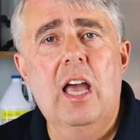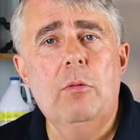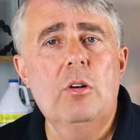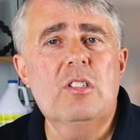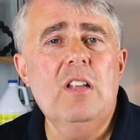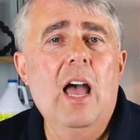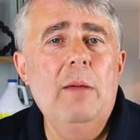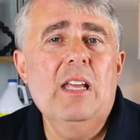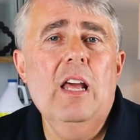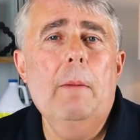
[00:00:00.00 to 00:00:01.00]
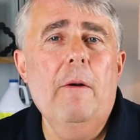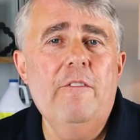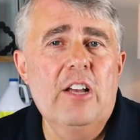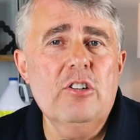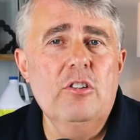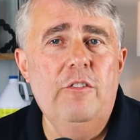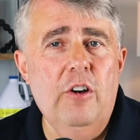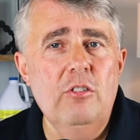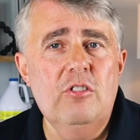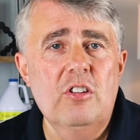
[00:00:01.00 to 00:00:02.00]
And when it was time to get a professional
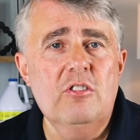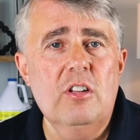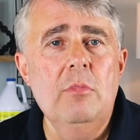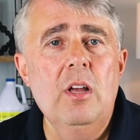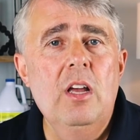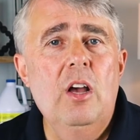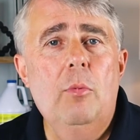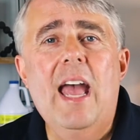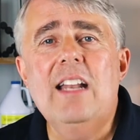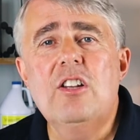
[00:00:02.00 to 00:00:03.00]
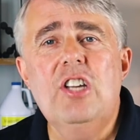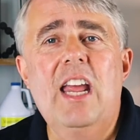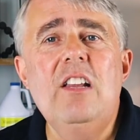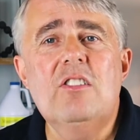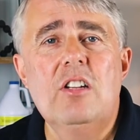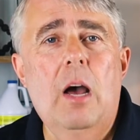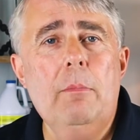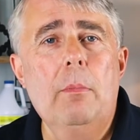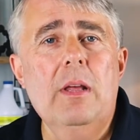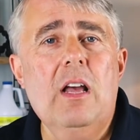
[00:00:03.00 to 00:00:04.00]
phone system, we had to change the
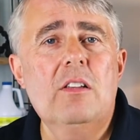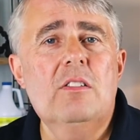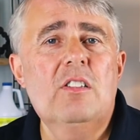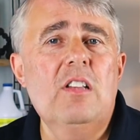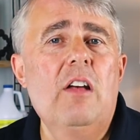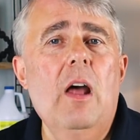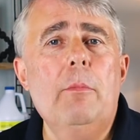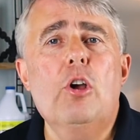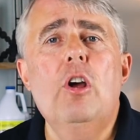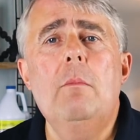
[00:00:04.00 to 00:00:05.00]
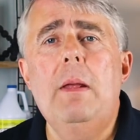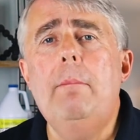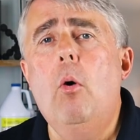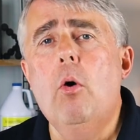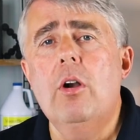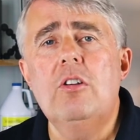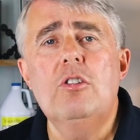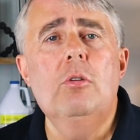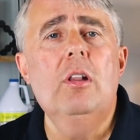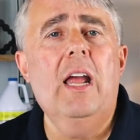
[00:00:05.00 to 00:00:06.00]
number because the cell number couldn't be ported
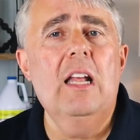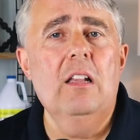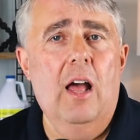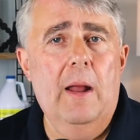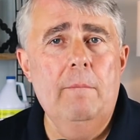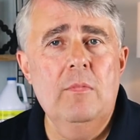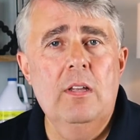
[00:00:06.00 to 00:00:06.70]
to a landline.